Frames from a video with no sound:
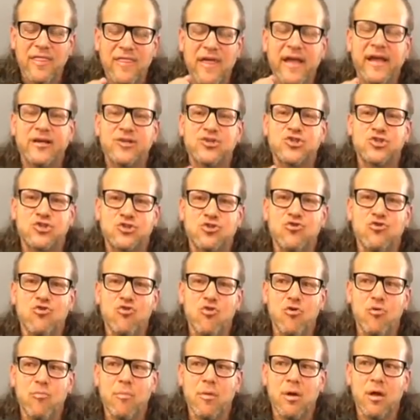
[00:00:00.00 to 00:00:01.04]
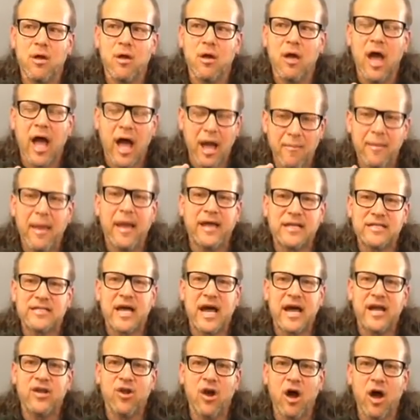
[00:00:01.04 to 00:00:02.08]
they assume I'm
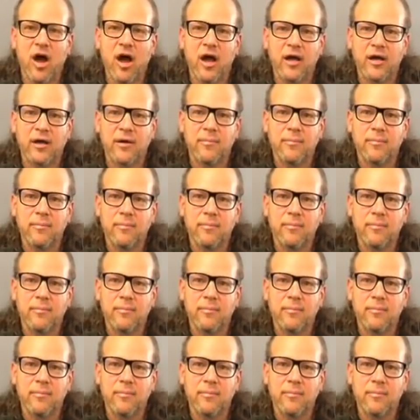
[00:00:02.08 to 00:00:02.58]
anti-dog.